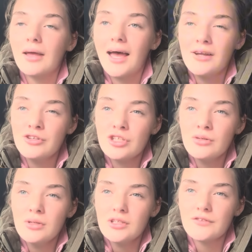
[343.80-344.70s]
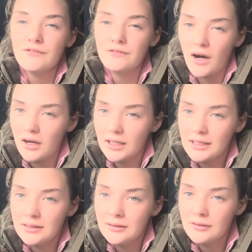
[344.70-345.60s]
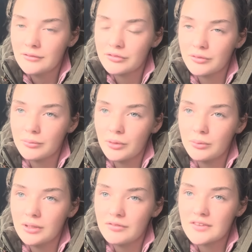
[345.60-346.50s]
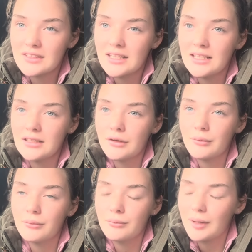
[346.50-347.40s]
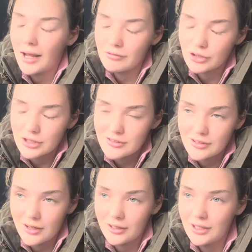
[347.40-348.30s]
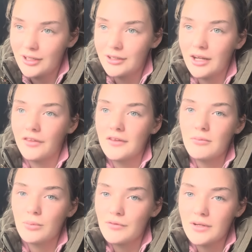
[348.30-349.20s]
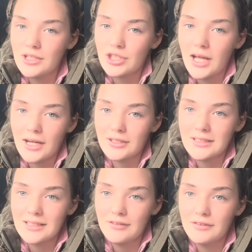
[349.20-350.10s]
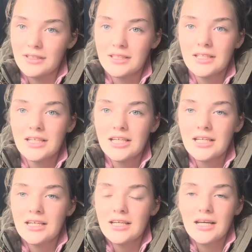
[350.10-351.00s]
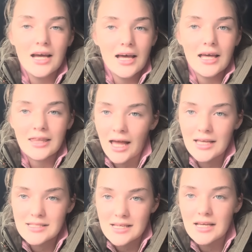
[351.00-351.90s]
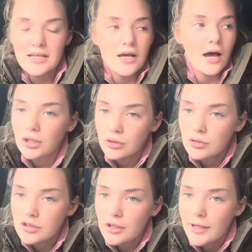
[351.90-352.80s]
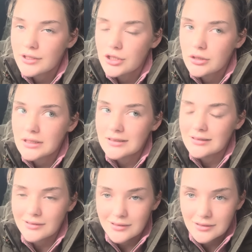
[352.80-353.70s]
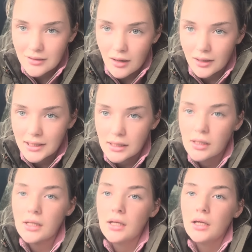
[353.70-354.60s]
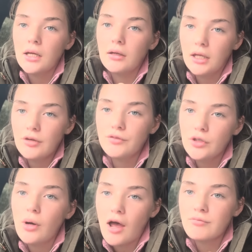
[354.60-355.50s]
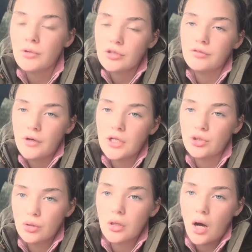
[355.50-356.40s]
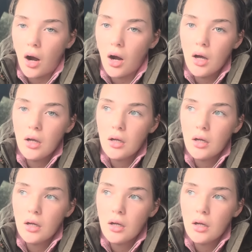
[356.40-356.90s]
Engine all looks fine from what we've seen. We haven't tried to start her, nothing. We've literally had her delivered, and that is it. I'd also like to use this as a sign. If you have modified your car,